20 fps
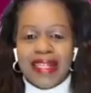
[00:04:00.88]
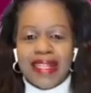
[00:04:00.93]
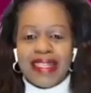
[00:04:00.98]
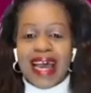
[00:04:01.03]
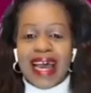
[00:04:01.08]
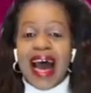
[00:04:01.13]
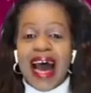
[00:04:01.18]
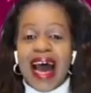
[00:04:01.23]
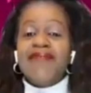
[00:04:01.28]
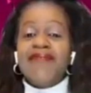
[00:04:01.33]
can
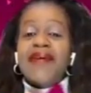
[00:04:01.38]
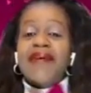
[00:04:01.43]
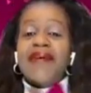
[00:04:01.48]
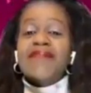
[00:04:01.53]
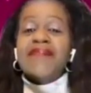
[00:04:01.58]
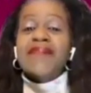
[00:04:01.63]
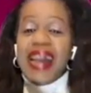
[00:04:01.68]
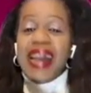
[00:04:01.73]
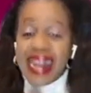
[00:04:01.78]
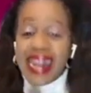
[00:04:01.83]
become a head
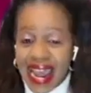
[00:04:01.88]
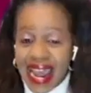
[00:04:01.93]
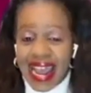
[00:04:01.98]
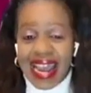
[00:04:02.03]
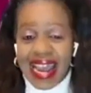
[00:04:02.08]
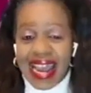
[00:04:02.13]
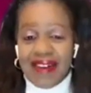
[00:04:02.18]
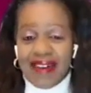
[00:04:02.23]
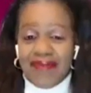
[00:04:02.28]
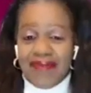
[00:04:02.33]
of
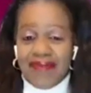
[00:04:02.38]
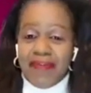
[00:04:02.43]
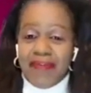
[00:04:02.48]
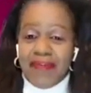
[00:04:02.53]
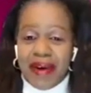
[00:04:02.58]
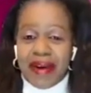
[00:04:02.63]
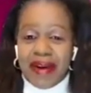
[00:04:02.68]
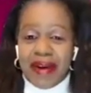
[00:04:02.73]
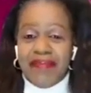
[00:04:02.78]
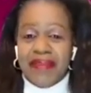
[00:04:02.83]
department
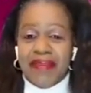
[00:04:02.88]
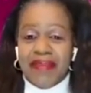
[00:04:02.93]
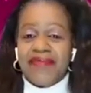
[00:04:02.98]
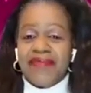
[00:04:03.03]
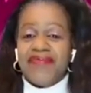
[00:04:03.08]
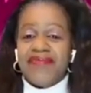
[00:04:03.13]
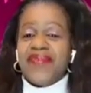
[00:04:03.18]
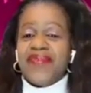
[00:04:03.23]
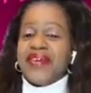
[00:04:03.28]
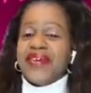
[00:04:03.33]
and remain
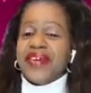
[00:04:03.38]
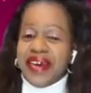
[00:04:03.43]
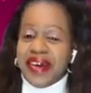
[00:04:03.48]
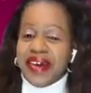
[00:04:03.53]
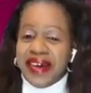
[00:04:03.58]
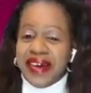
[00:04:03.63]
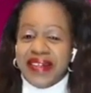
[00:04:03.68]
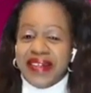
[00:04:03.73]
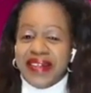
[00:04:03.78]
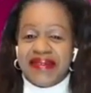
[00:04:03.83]
the head of
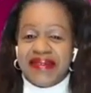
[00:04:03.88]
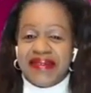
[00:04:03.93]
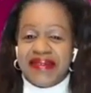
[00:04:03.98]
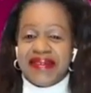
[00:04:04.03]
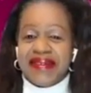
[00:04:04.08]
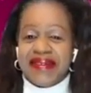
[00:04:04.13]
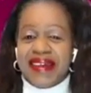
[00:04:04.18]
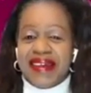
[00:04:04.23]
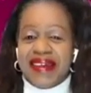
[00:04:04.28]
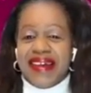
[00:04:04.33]

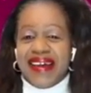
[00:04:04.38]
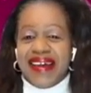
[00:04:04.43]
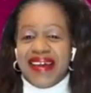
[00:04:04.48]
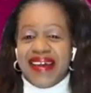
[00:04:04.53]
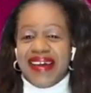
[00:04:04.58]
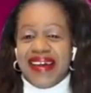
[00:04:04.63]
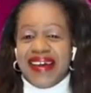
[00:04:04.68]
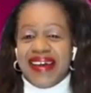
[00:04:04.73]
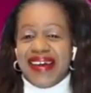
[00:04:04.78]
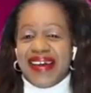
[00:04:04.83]
department for
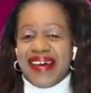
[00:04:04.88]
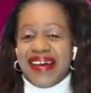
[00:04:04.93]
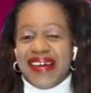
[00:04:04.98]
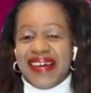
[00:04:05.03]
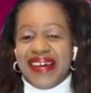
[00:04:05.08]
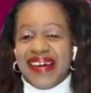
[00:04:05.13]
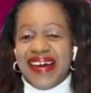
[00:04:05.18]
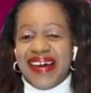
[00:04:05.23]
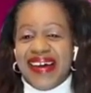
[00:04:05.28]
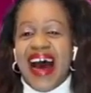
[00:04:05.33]
years.
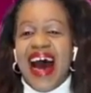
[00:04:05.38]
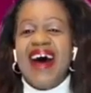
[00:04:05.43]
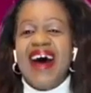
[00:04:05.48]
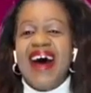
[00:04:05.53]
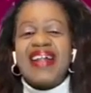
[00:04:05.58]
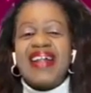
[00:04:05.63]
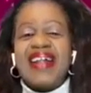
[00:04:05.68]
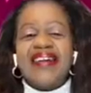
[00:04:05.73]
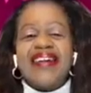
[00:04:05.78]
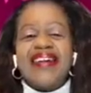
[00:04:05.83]

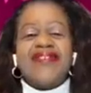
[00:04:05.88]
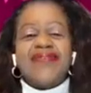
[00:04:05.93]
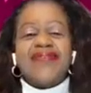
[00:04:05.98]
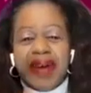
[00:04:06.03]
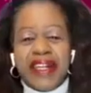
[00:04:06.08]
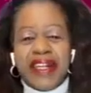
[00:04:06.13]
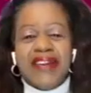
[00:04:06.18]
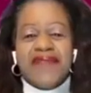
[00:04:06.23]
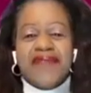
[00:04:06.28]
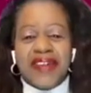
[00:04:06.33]
How
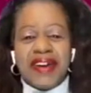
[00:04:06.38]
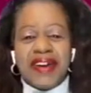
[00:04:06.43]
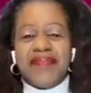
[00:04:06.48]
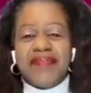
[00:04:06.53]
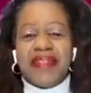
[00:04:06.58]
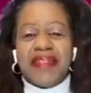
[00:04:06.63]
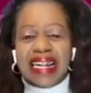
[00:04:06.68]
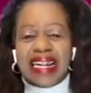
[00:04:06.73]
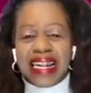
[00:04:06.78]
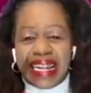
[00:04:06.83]
does one
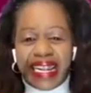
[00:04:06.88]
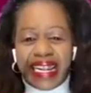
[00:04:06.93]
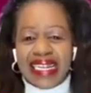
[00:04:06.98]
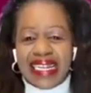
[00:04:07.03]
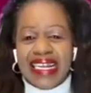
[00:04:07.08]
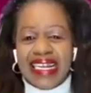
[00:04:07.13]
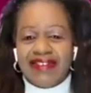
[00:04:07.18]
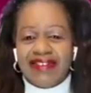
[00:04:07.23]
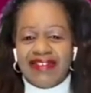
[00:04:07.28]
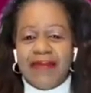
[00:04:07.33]
develop
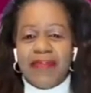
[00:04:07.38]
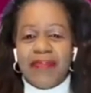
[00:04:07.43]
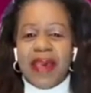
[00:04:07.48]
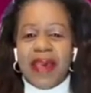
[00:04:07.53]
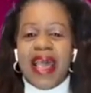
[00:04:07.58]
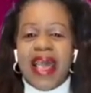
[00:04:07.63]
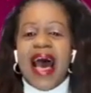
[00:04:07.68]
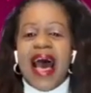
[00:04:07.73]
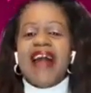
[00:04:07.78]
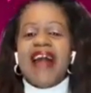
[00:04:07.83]
that
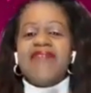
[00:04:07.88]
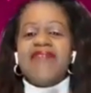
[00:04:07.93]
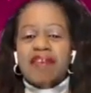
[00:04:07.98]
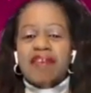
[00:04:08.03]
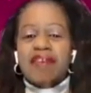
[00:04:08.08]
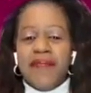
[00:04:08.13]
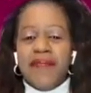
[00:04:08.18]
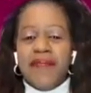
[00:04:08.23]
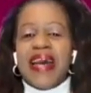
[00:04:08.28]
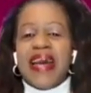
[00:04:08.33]
leadership
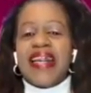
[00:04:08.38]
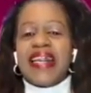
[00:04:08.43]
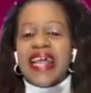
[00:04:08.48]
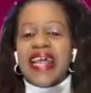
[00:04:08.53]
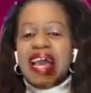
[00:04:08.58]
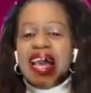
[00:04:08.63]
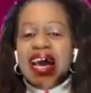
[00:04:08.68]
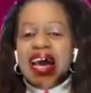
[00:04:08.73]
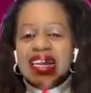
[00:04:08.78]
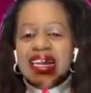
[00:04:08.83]
and
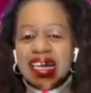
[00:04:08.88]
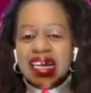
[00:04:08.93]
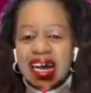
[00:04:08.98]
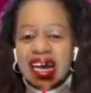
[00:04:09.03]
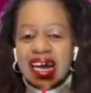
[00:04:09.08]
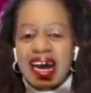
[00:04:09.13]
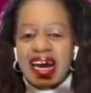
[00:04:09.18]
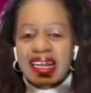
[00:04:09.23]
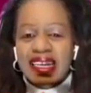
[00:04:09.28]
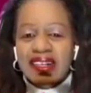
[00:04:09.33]
remain
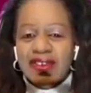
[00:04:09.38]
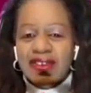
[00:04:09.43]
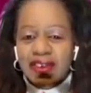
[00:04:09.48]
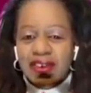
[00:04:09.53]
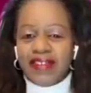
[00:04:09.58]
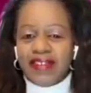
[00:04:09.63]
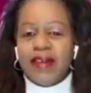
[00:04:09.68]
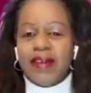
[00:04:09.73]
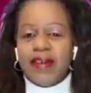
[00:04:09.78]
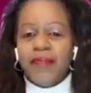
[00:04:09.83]
a
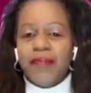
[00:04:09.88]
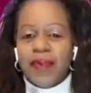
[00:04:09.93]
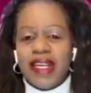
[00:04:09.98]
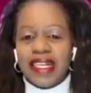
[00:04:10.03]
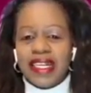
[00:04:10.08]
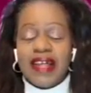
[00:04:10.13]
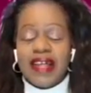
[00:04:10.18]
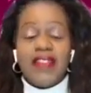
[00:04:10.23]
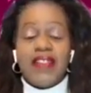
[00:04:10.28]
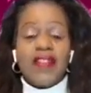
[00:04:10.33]
notable
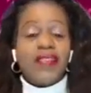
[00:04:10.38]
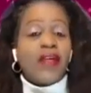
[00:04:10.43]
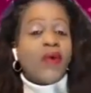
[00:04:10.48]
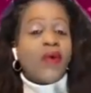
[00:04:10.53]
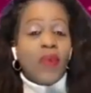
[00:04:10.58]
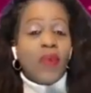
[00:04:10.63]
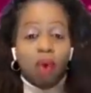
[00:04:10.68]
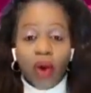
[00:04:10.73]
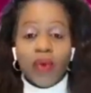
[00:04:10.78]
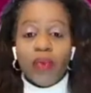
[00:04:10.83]
leader that
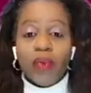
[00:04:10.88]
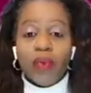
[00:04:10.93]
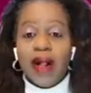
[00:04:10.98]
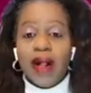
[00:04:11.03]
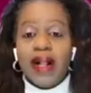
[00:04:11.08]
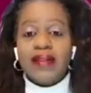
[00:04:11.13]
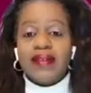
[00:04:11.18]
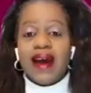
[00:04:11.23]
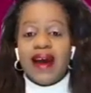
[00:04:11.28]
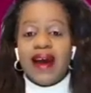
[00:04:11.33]
the whole
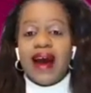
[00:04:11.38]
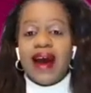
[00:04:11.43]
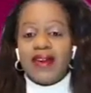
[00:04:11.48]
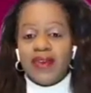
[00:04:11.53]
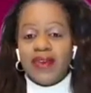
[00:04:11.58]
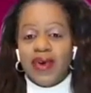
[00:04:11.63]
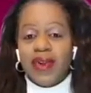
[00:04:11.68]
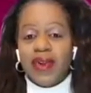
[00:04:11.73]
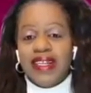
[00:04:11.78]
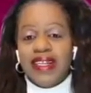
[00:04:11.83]
world
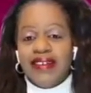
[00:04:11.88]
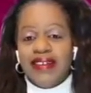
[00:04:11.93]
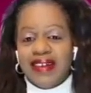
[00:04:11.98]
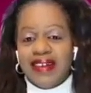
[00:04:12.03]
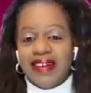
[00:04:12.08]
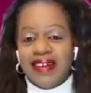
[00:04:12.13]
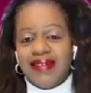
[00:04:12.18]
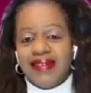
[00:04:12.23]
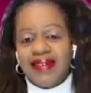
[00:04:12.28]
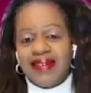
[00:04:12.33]

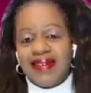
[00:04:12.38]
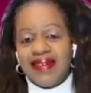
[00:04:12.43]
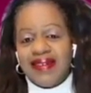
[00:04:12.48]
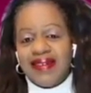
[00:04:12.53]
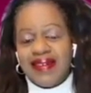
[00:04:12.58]
acknowledges?